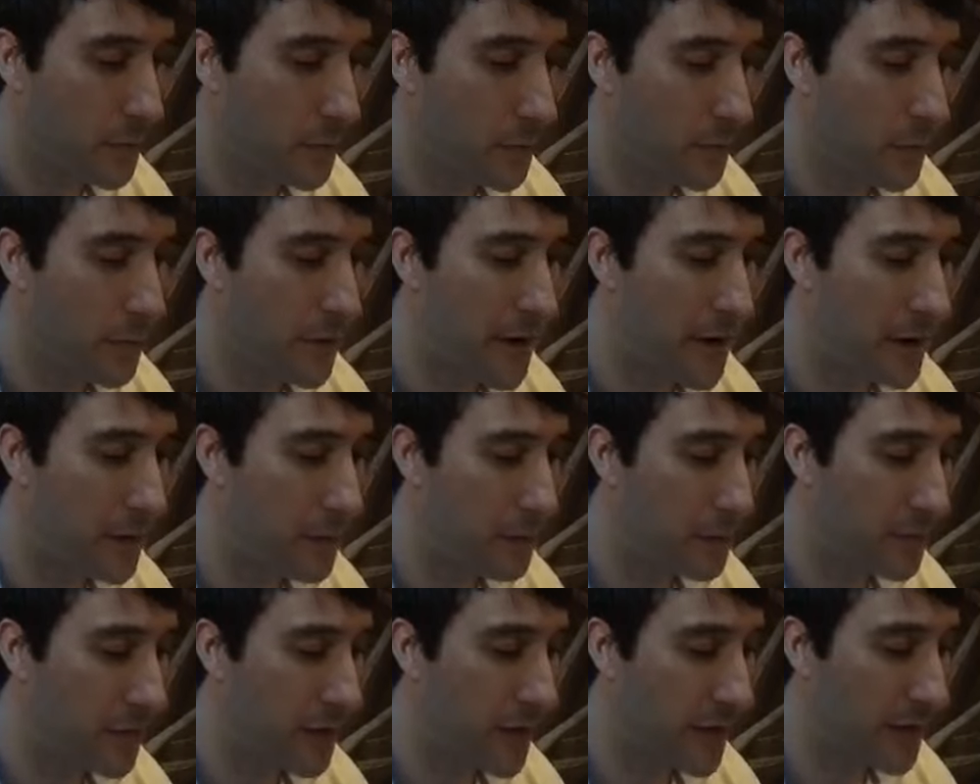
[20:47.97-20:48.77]
Prepare
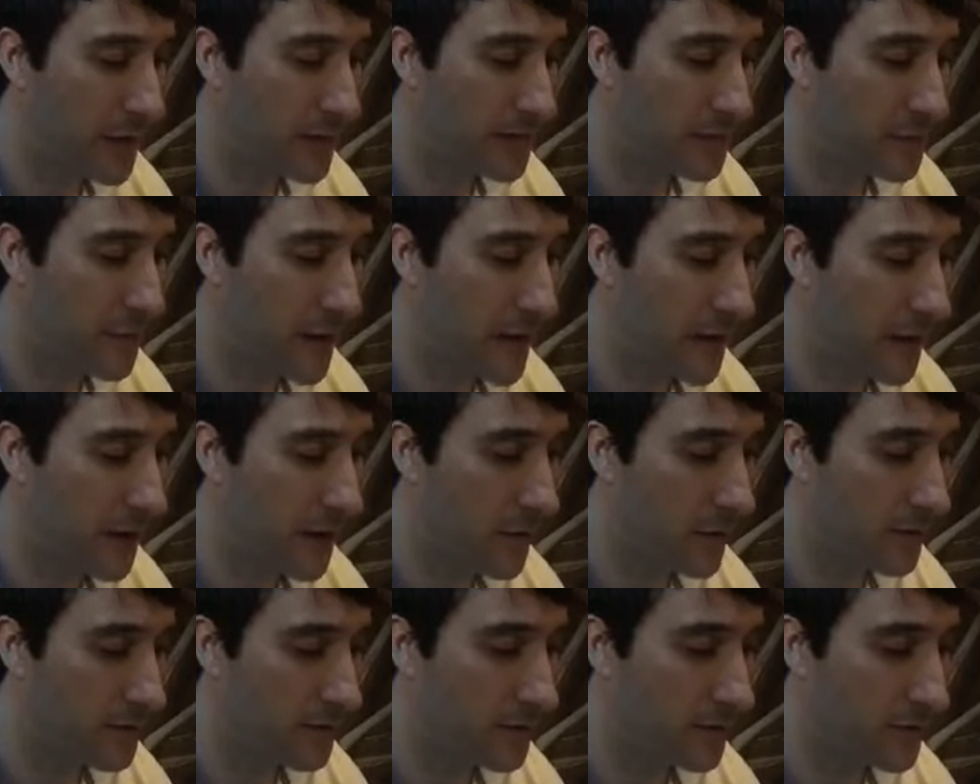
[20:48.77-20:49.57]
plans by
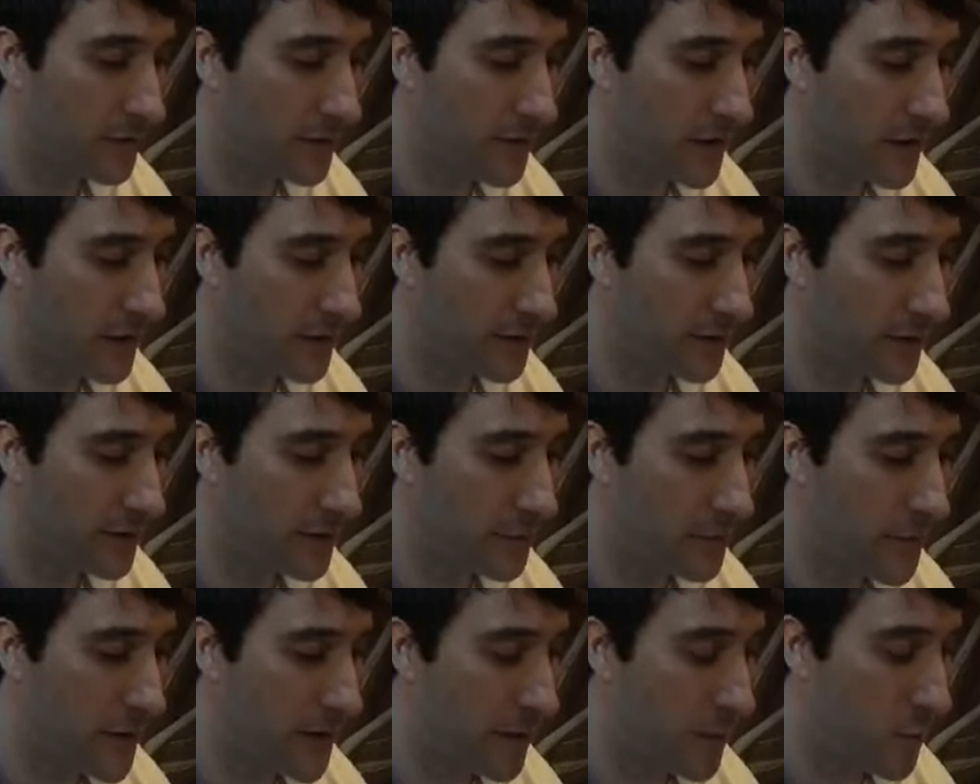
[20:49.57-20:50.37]
consultation
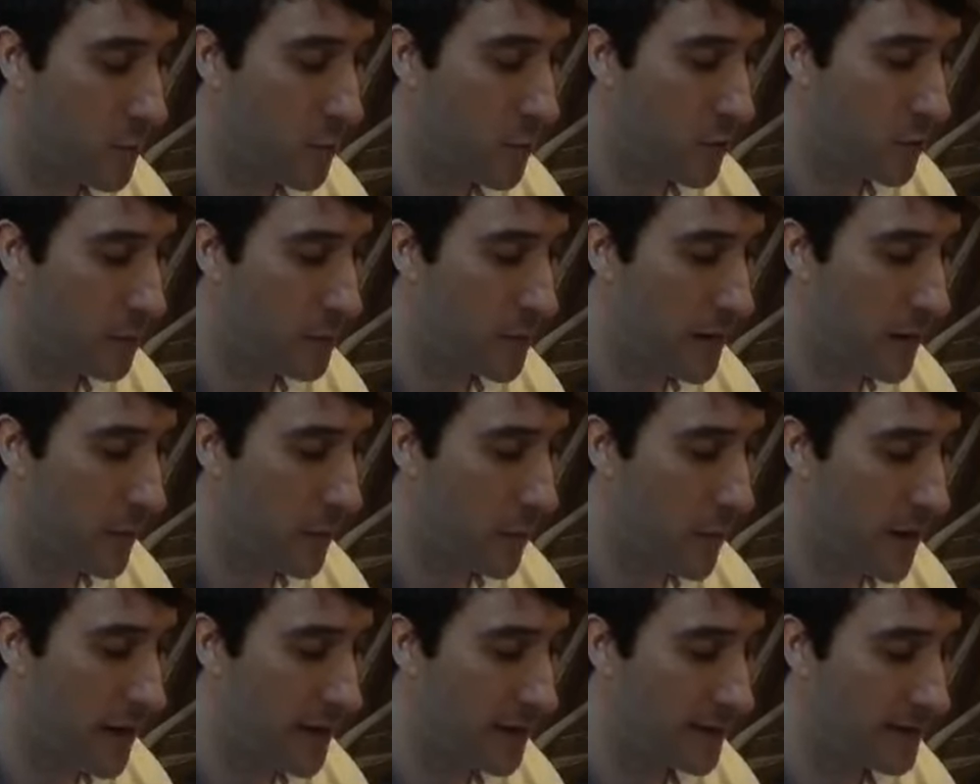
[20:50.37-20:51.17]
and make war by
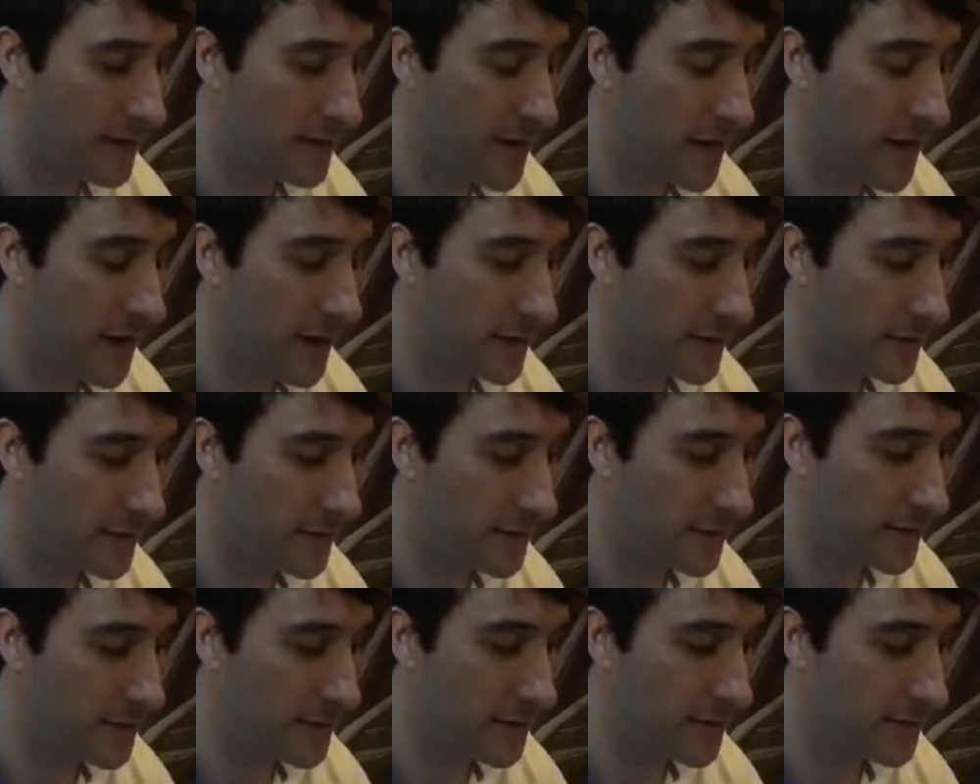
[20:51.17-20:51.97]
wise
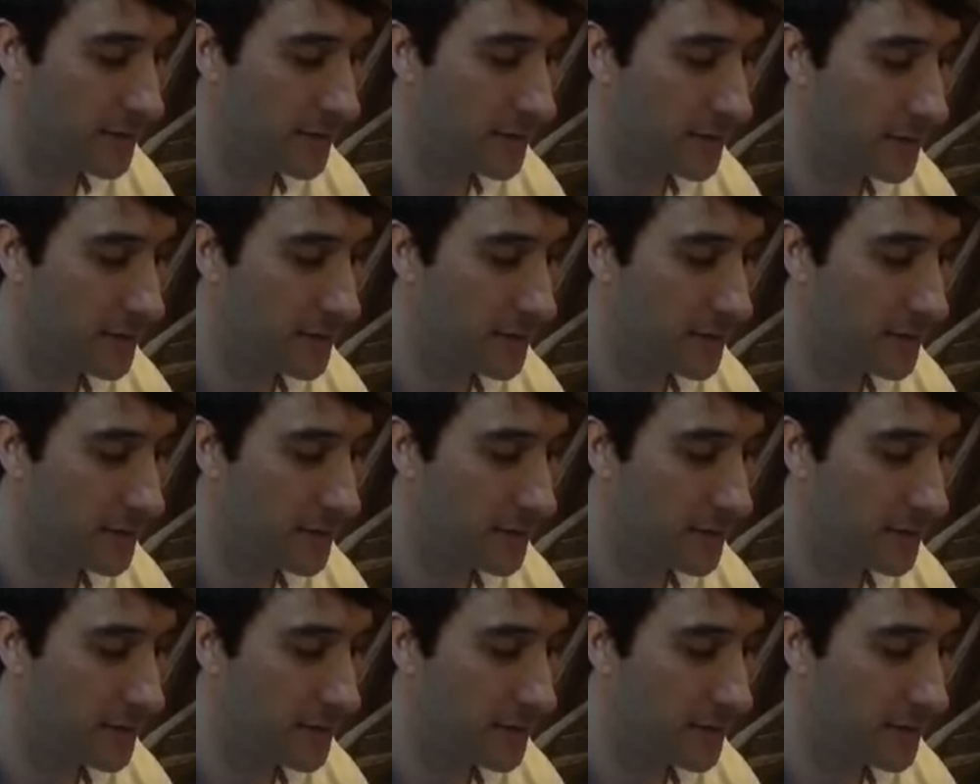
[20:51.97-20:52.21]
guidance.